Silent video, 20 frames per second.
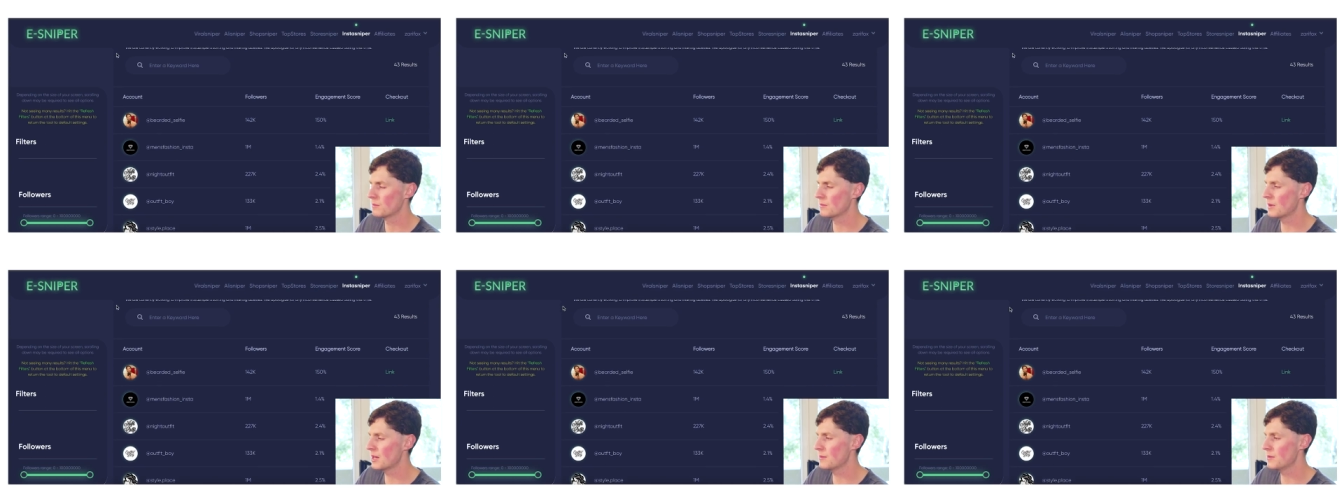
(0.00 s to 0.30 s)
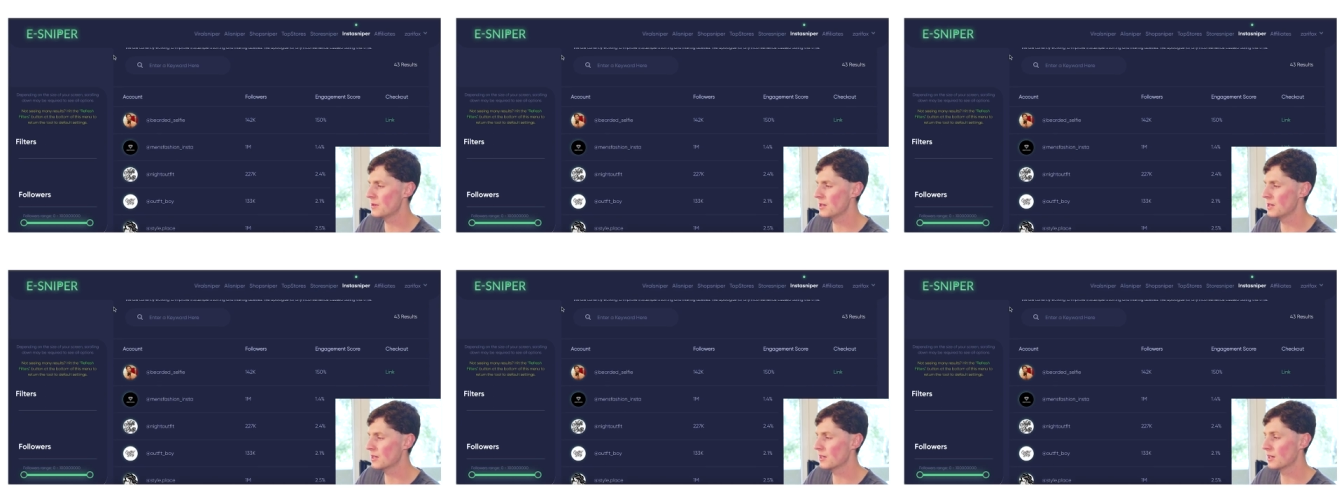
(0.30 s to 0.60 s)

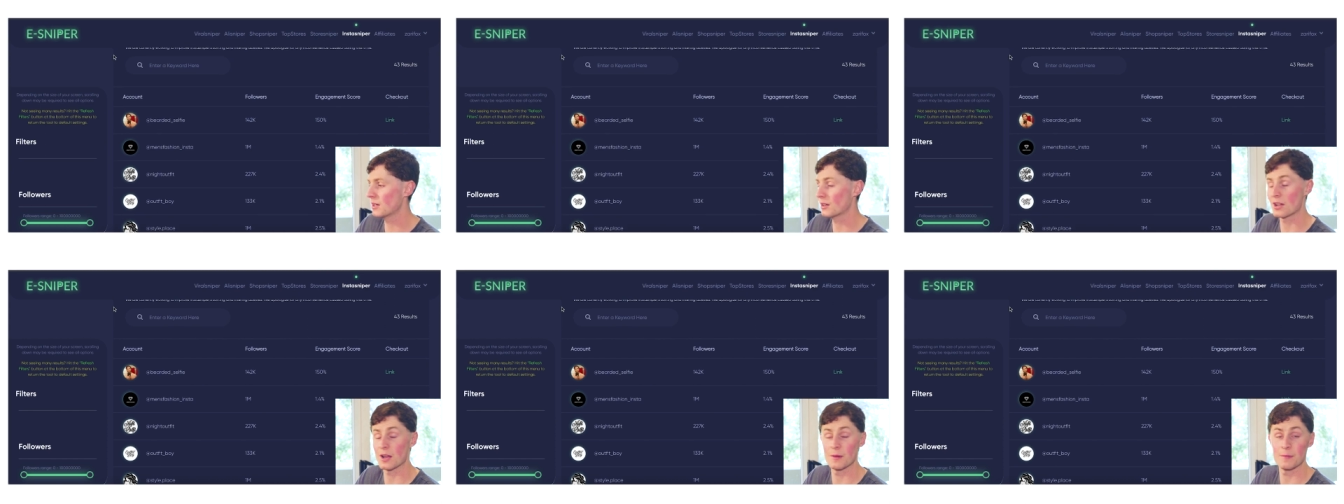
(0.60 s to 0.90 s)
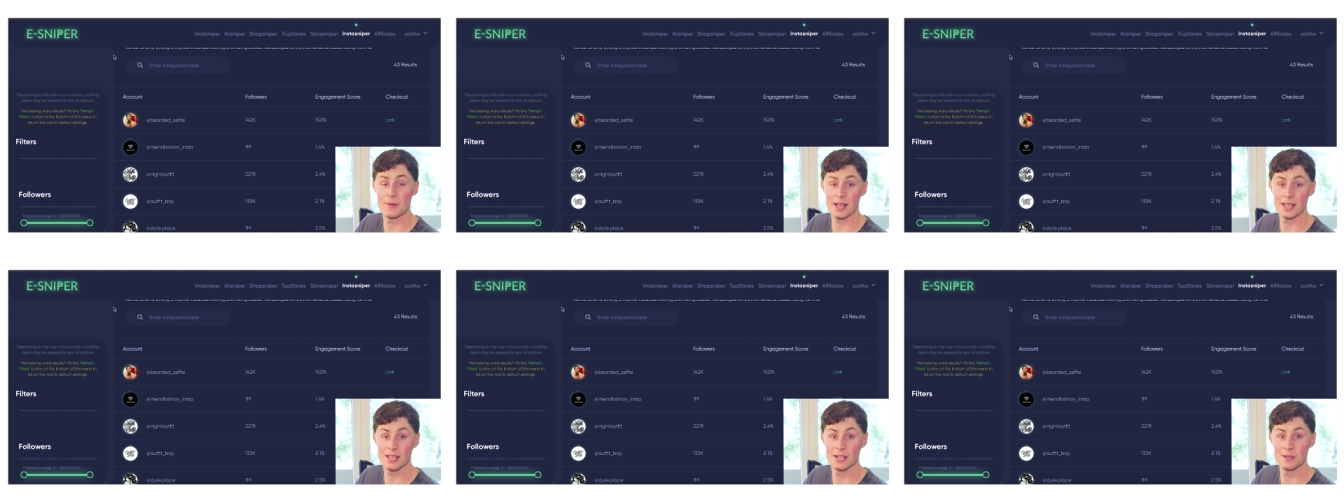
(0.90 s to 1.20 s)
Maybe I
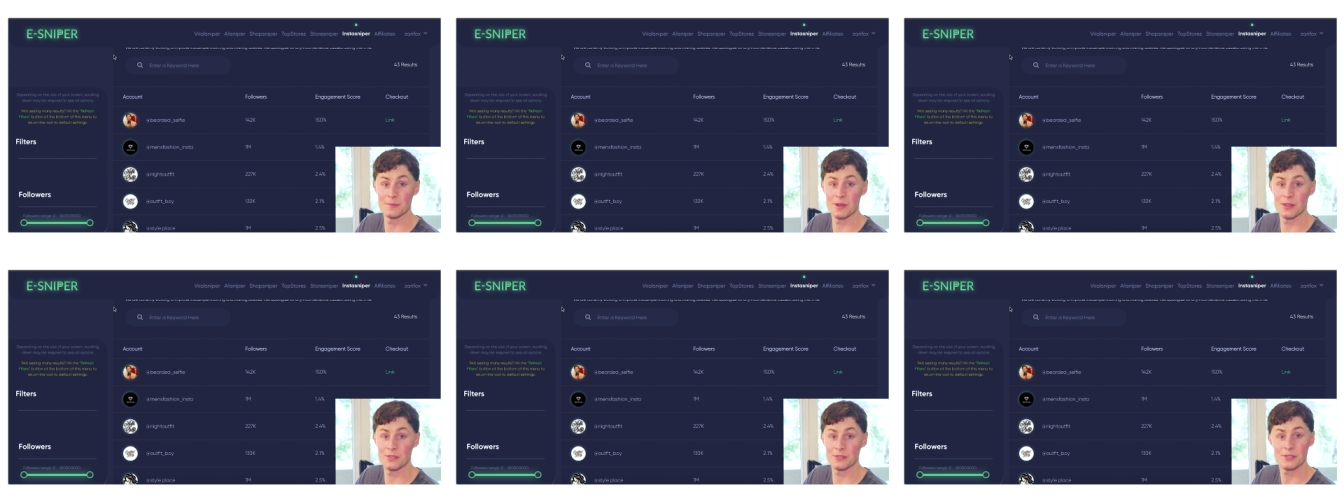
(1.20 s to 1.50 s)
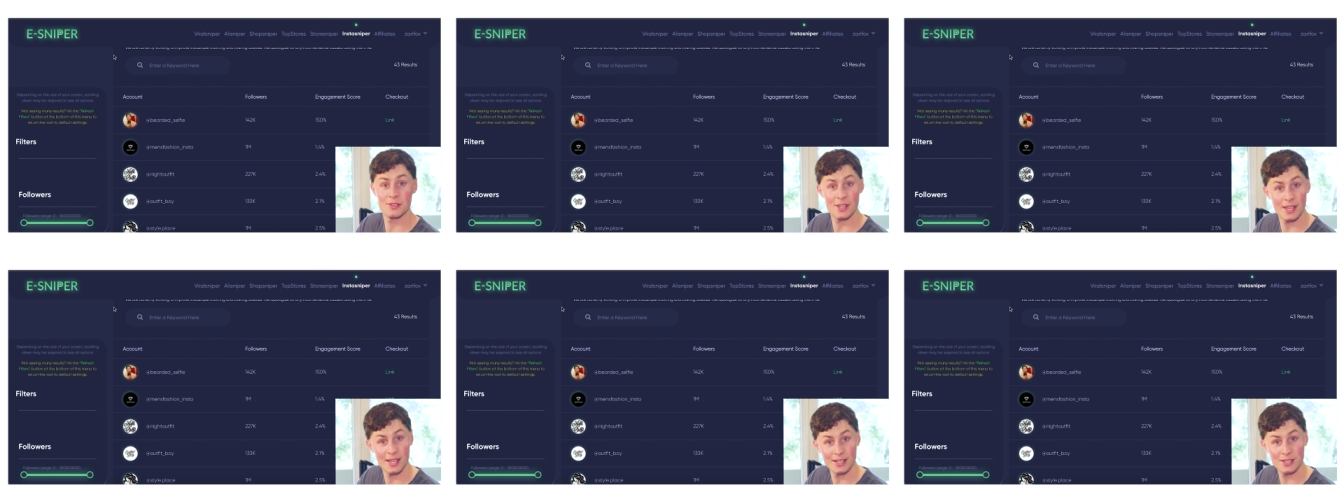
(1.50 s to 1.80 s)
come back in a
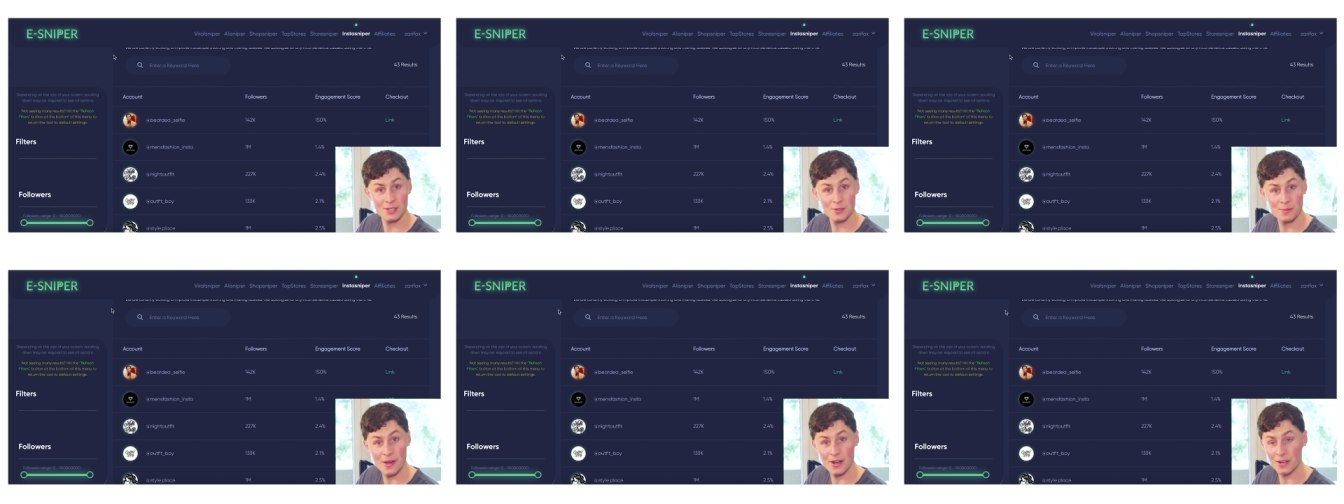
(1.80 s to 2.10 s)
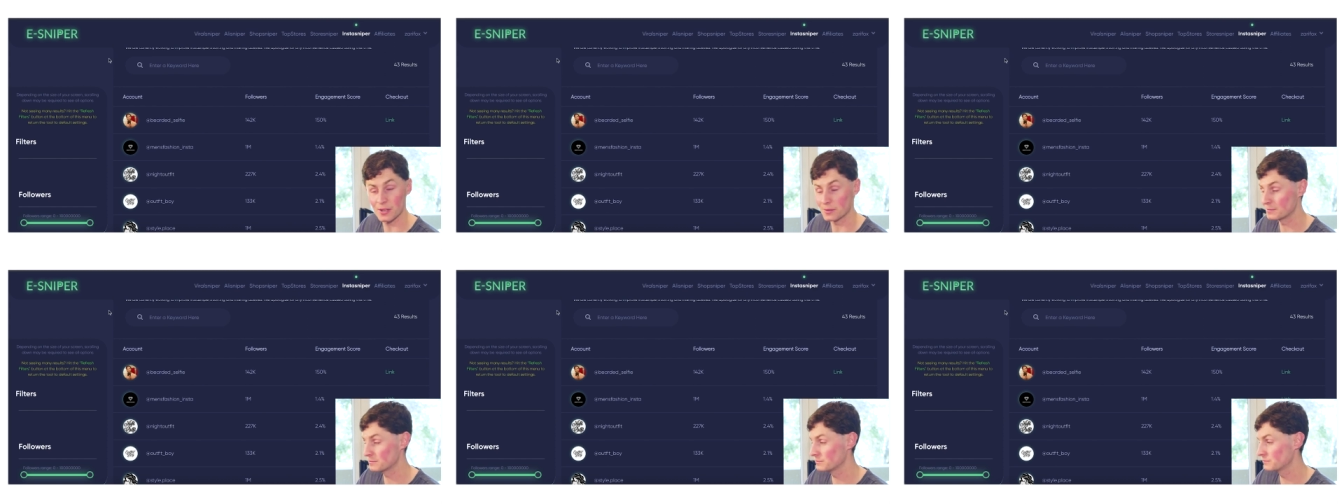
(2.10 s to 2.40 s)
month and it's
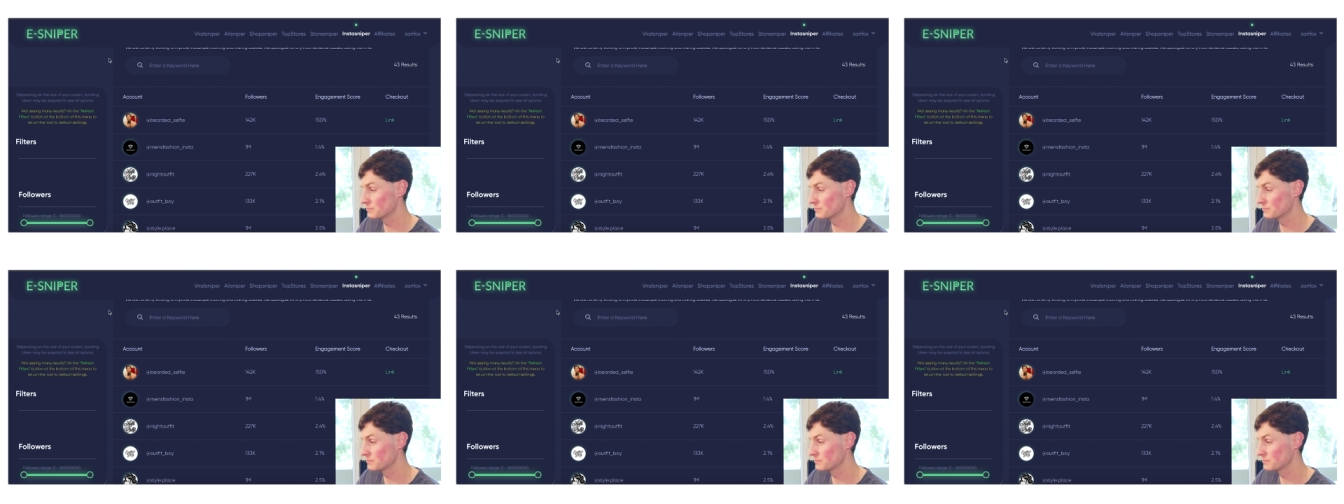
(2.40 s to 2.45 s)
better.